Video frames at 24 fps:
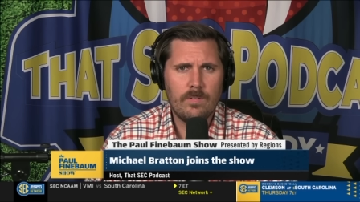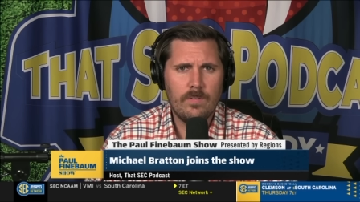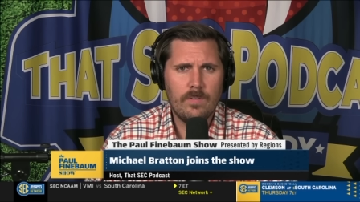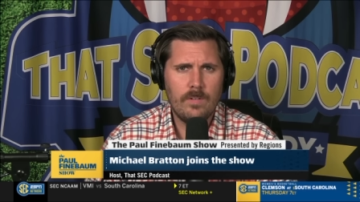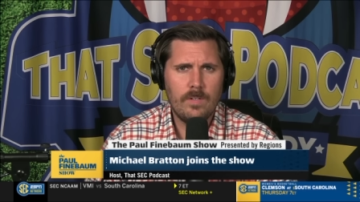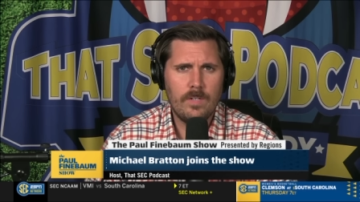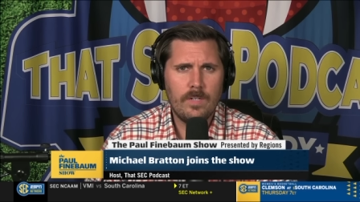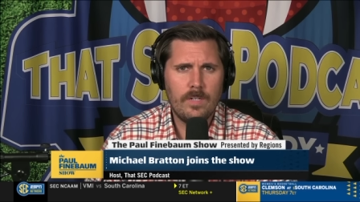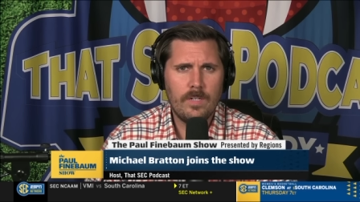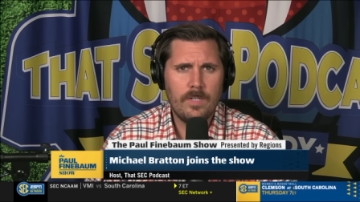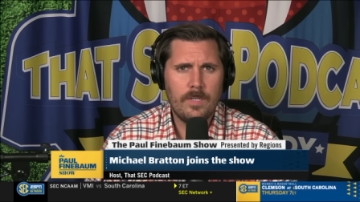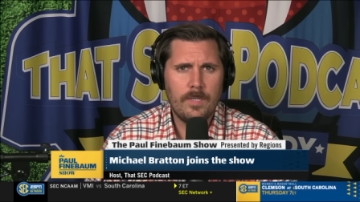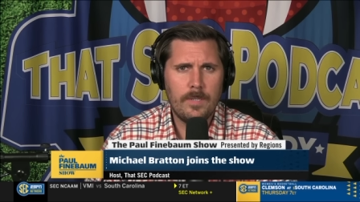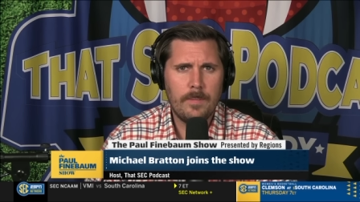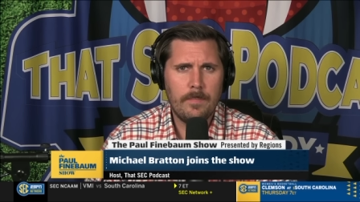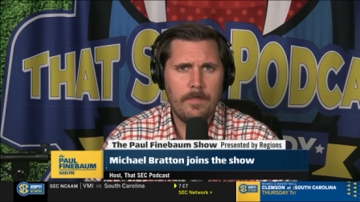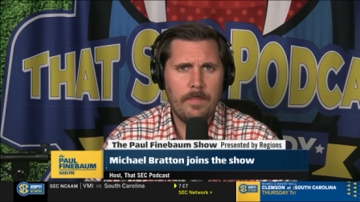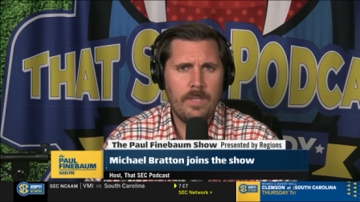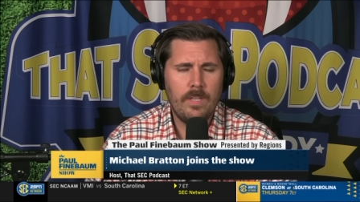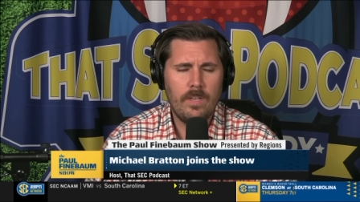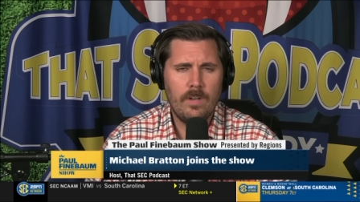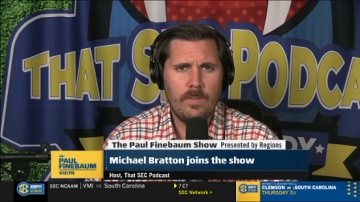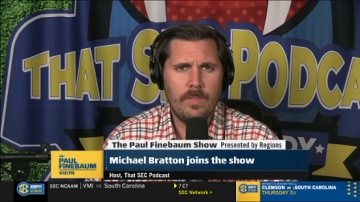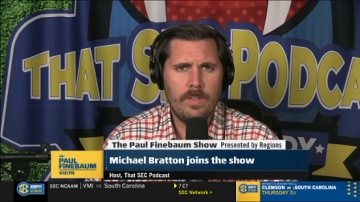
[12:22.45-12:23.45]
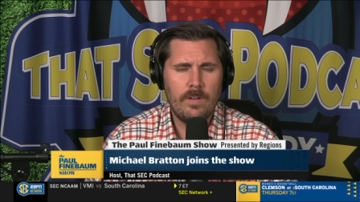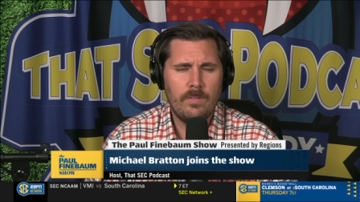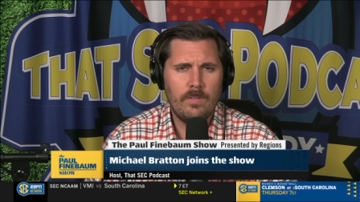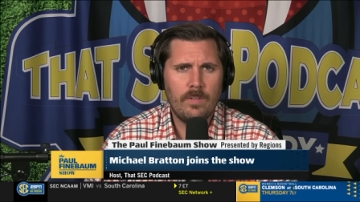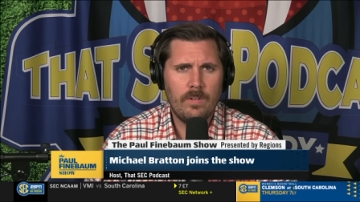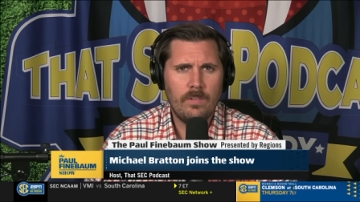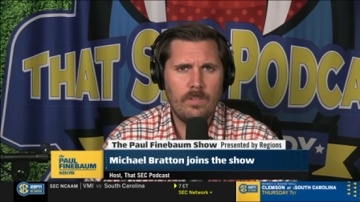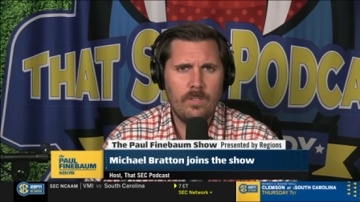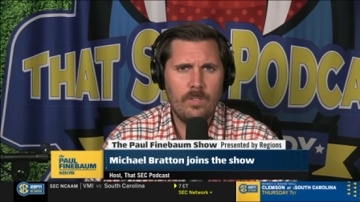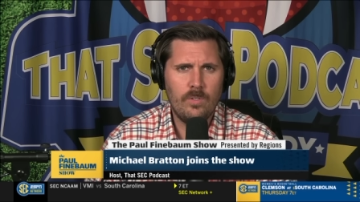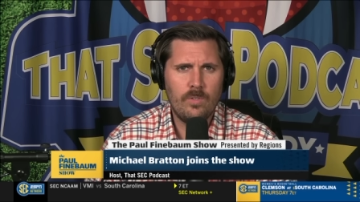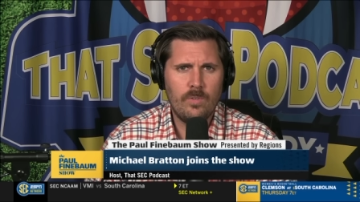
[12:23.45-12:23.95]
Uh, you know, they're,
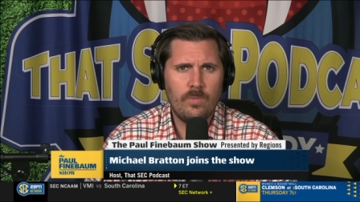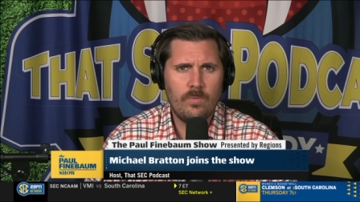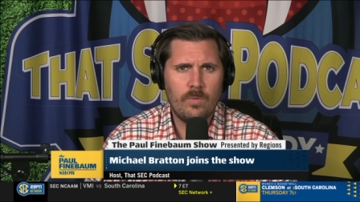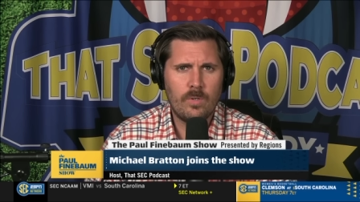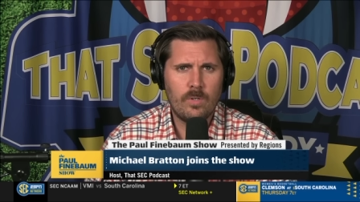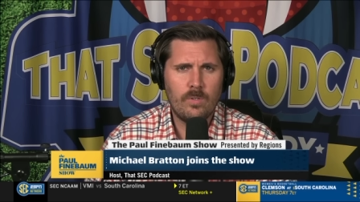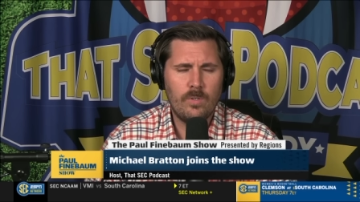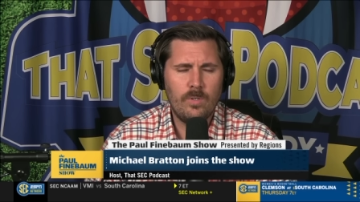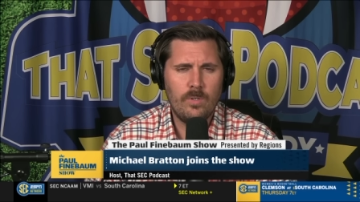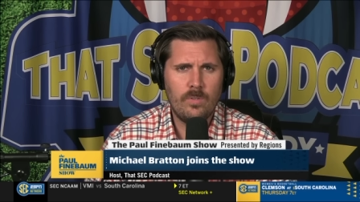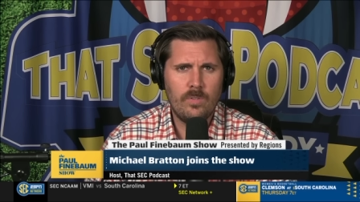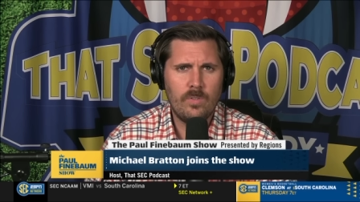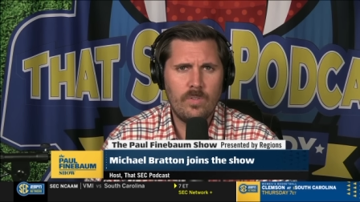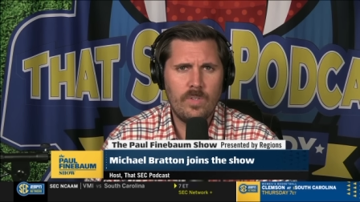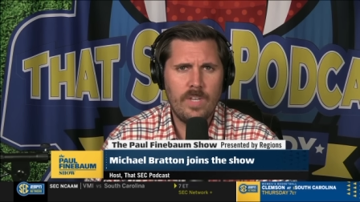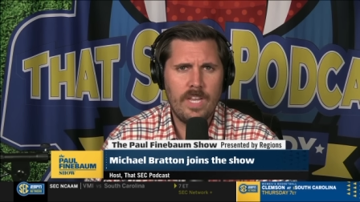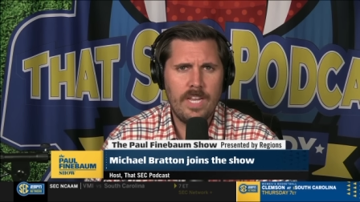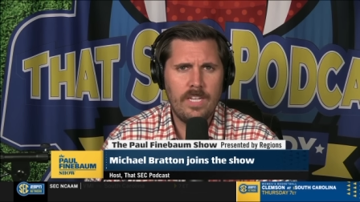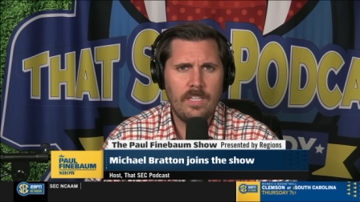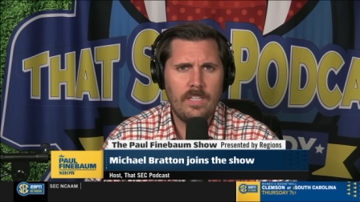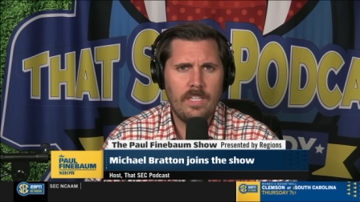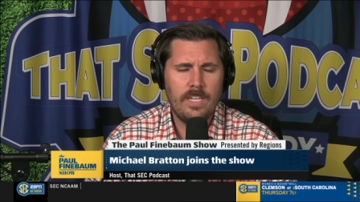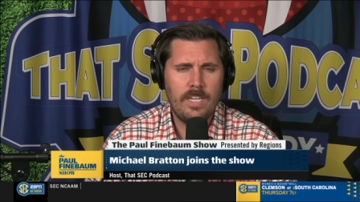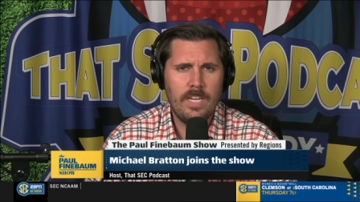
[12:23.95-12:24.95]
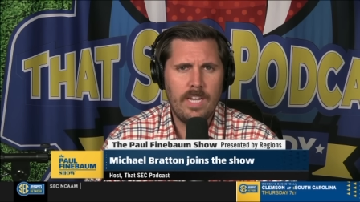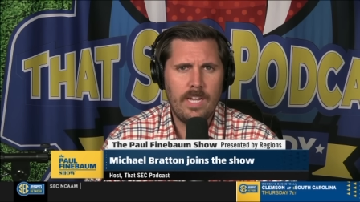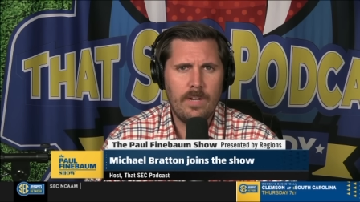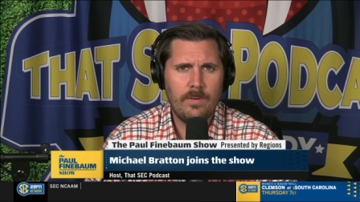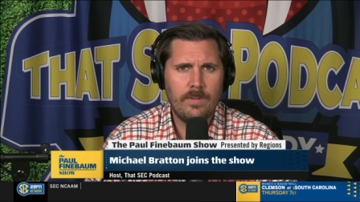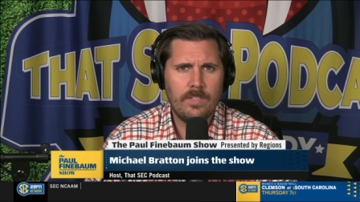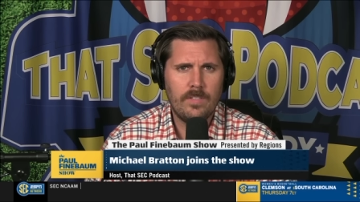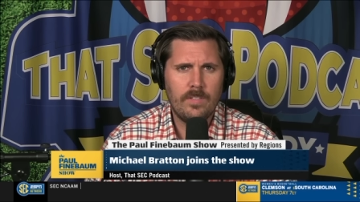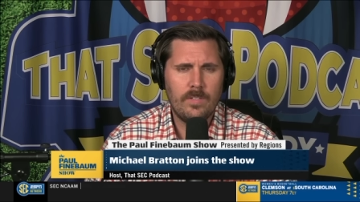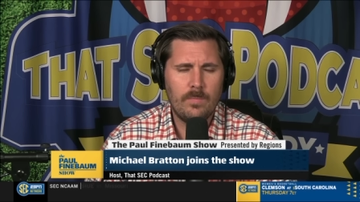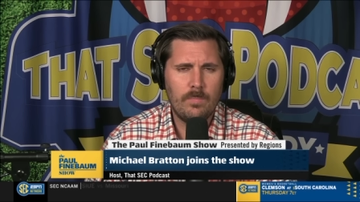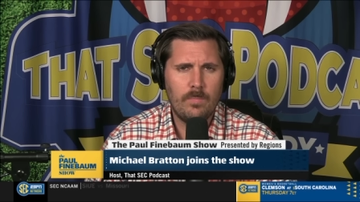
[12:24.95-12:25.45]
they're losing recruits daily now
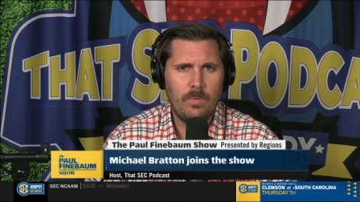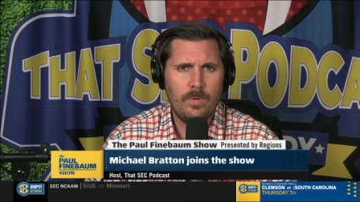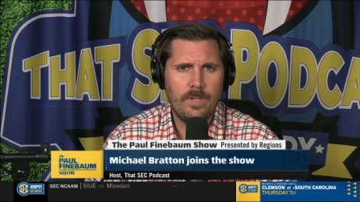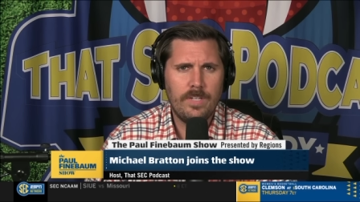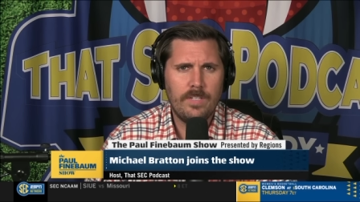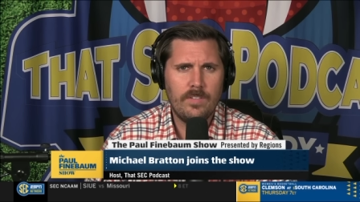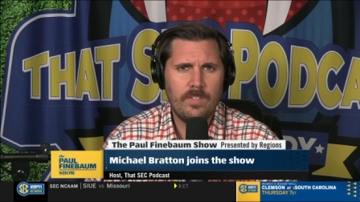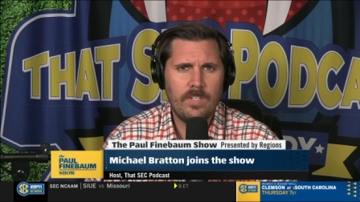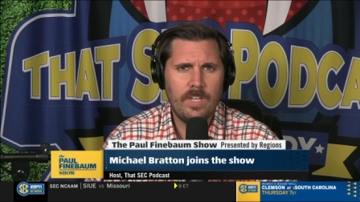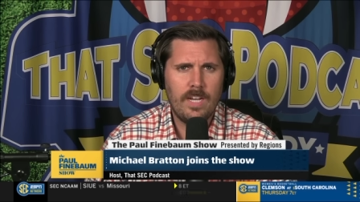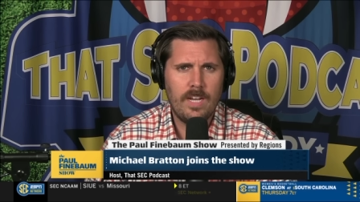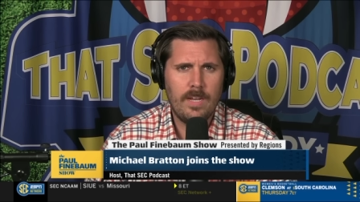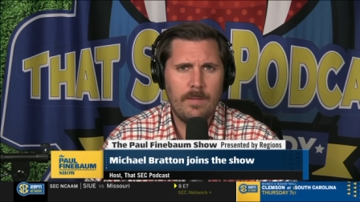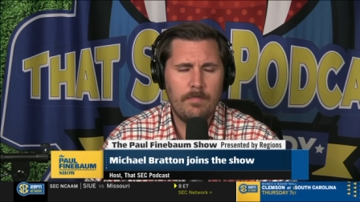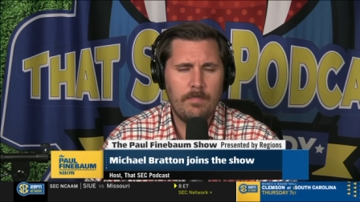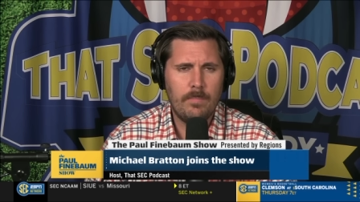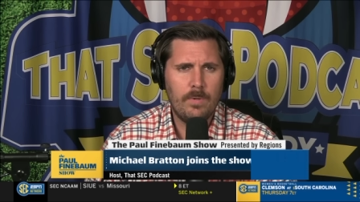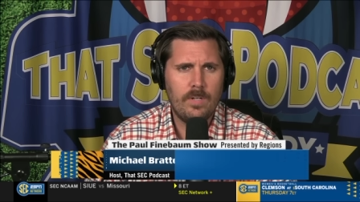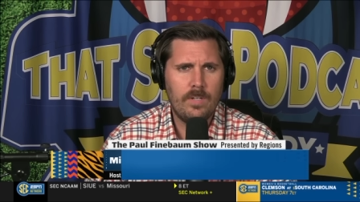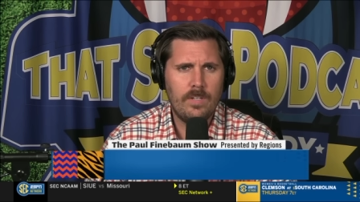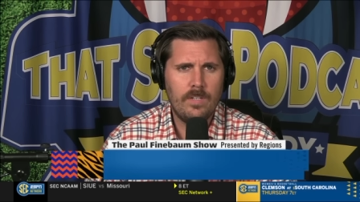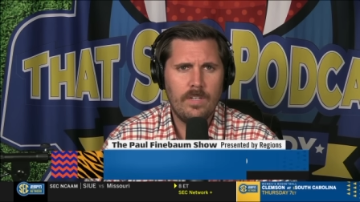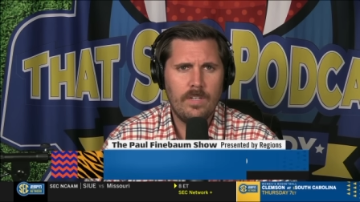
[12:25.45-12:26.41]
at this point in time, but